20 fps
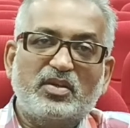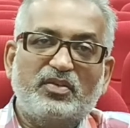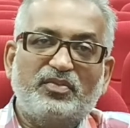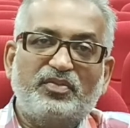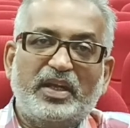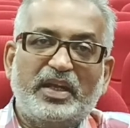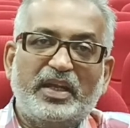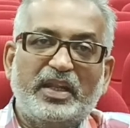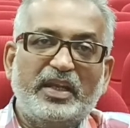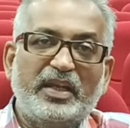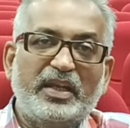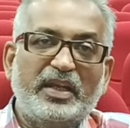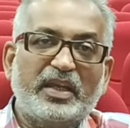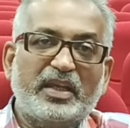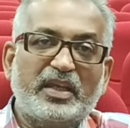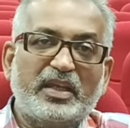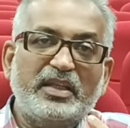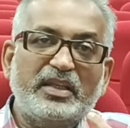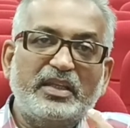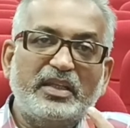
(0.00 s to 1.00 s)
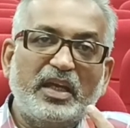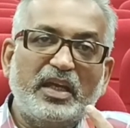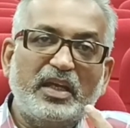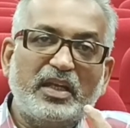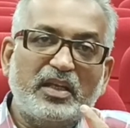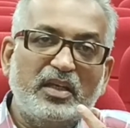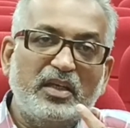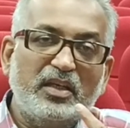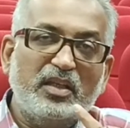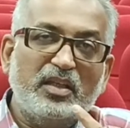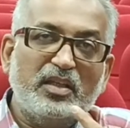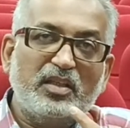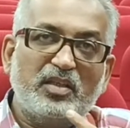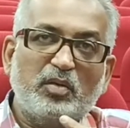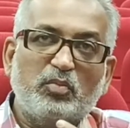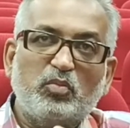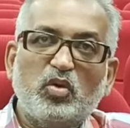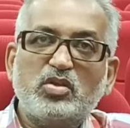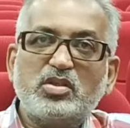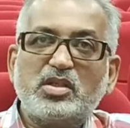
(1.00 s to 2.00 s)
of head and neck, in that the
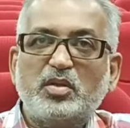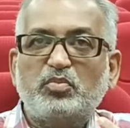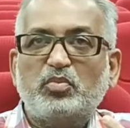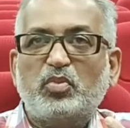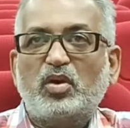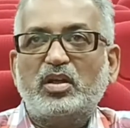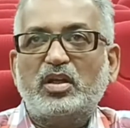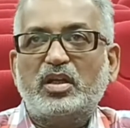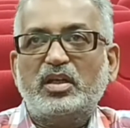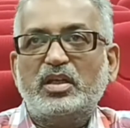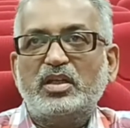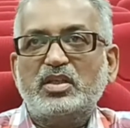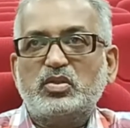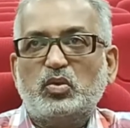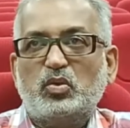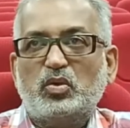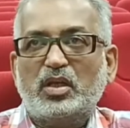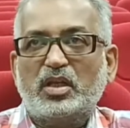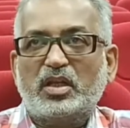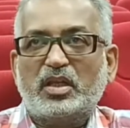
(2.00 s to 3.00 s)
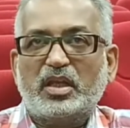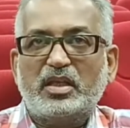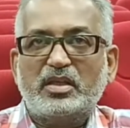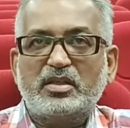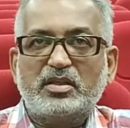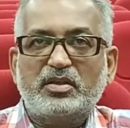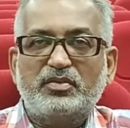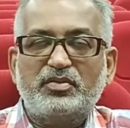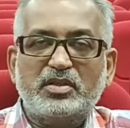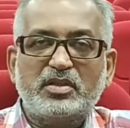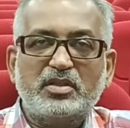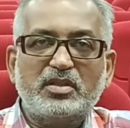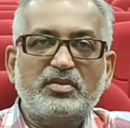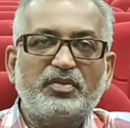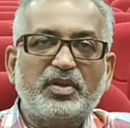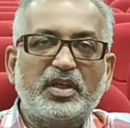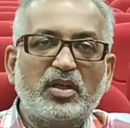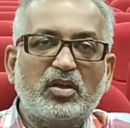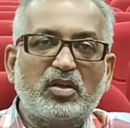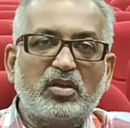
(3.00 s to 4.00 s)
most important is oral cancer, which is a
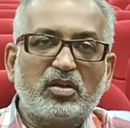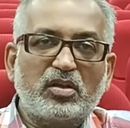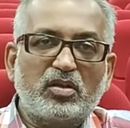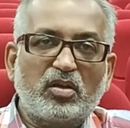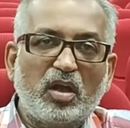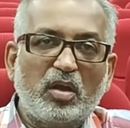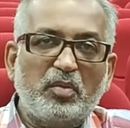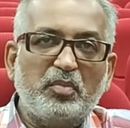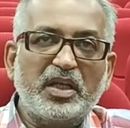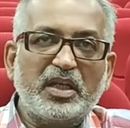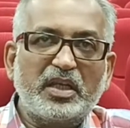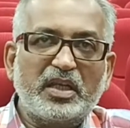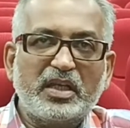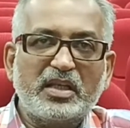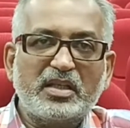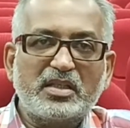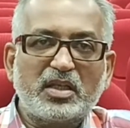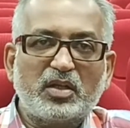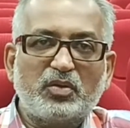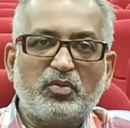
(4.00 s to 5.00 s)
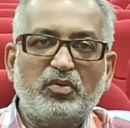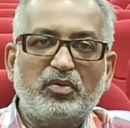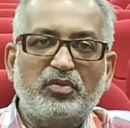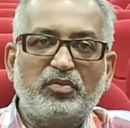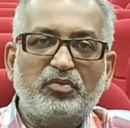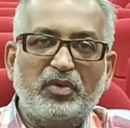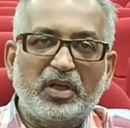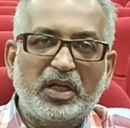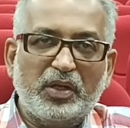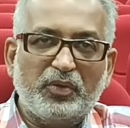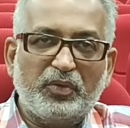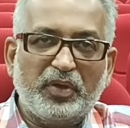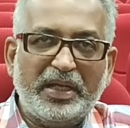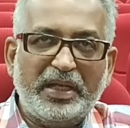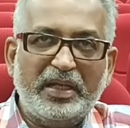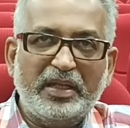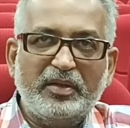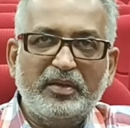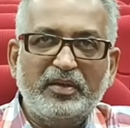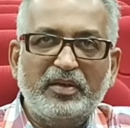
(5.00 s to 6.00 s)
very common cancer worldwide.
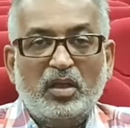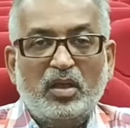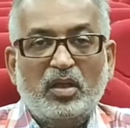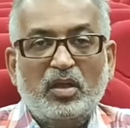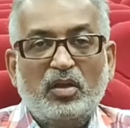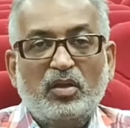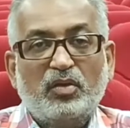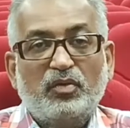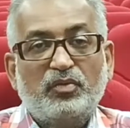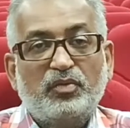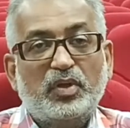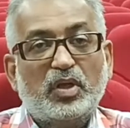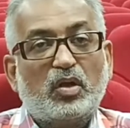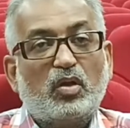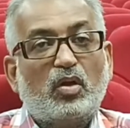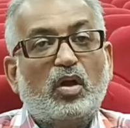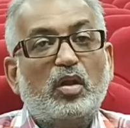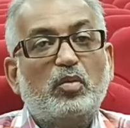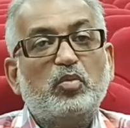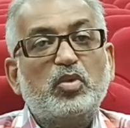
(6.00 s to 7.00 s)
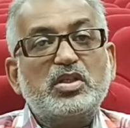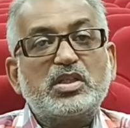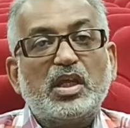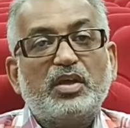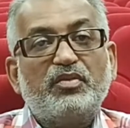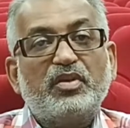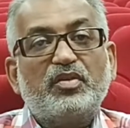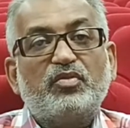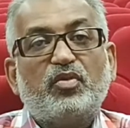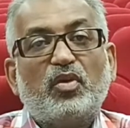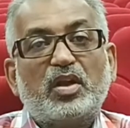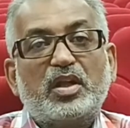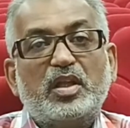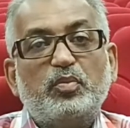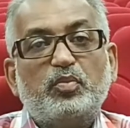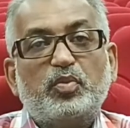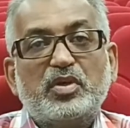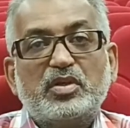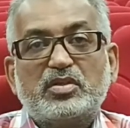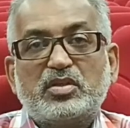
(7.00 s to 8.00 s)
We are almost having
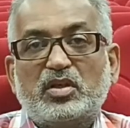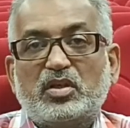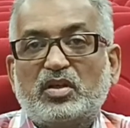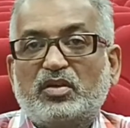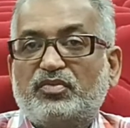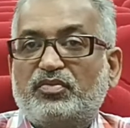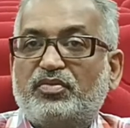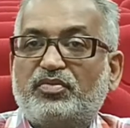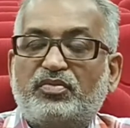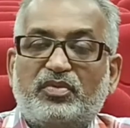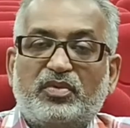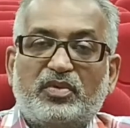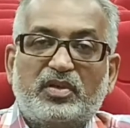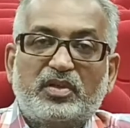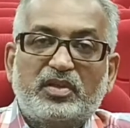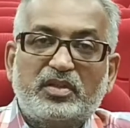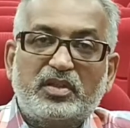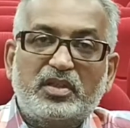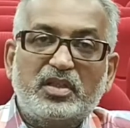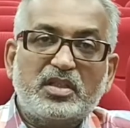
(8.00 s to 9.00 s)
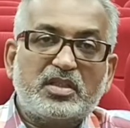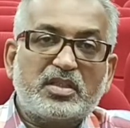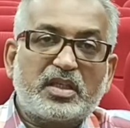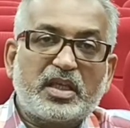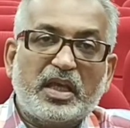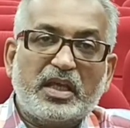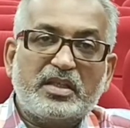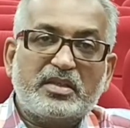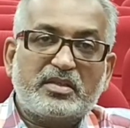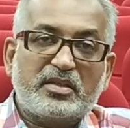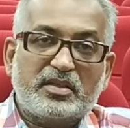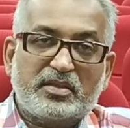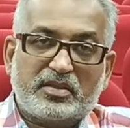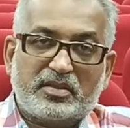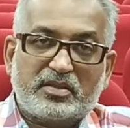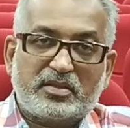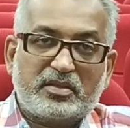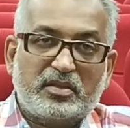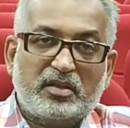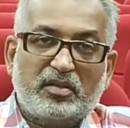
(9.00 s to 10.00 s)
40% of these
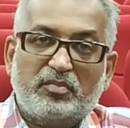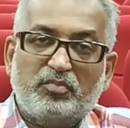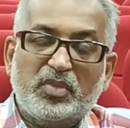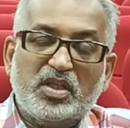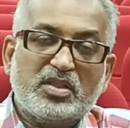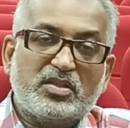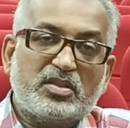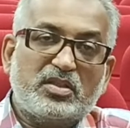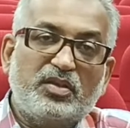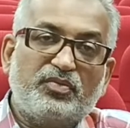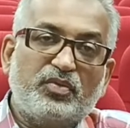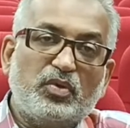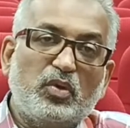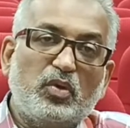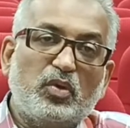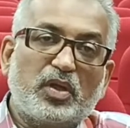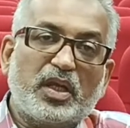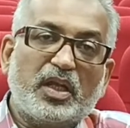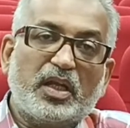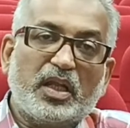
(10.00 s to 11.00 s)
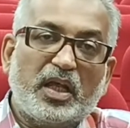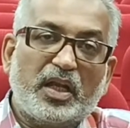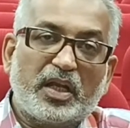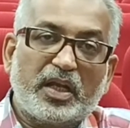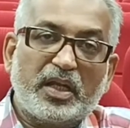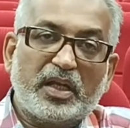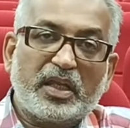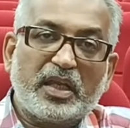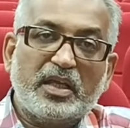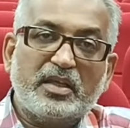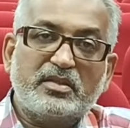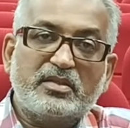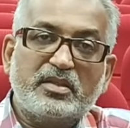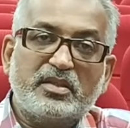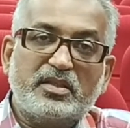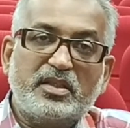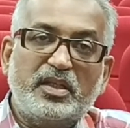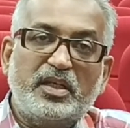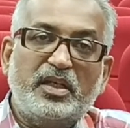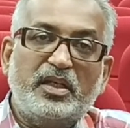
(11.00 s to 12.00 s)
cancers means if you look at 100 cancers
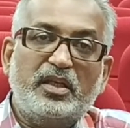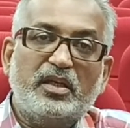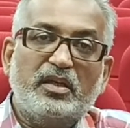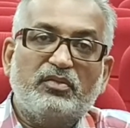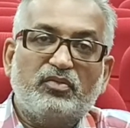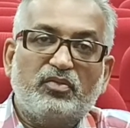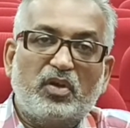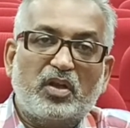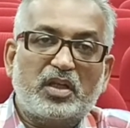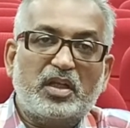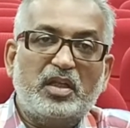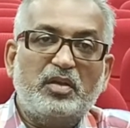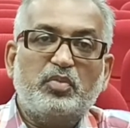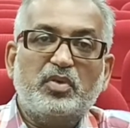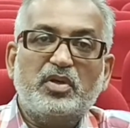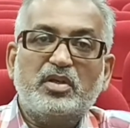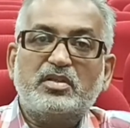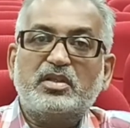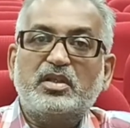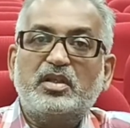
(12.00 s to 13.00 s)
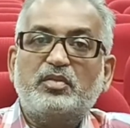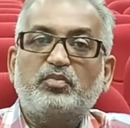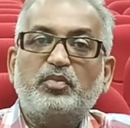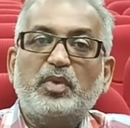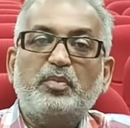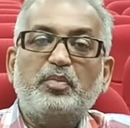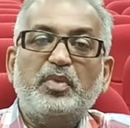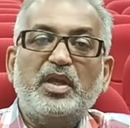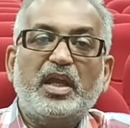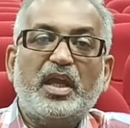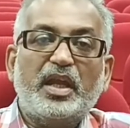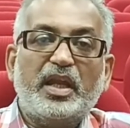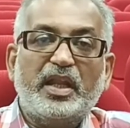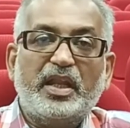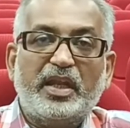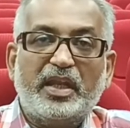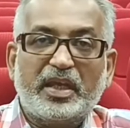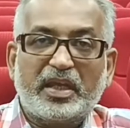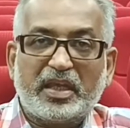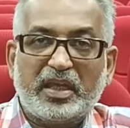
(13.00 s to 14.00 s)
in India, 40% may be head and
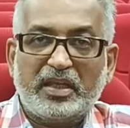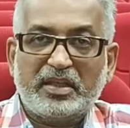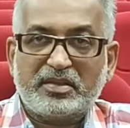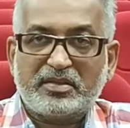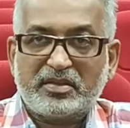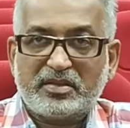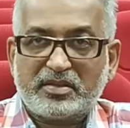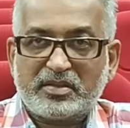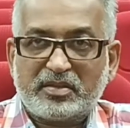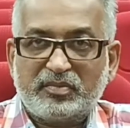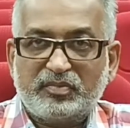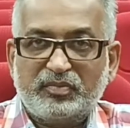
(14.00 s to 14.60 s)
neck cancers.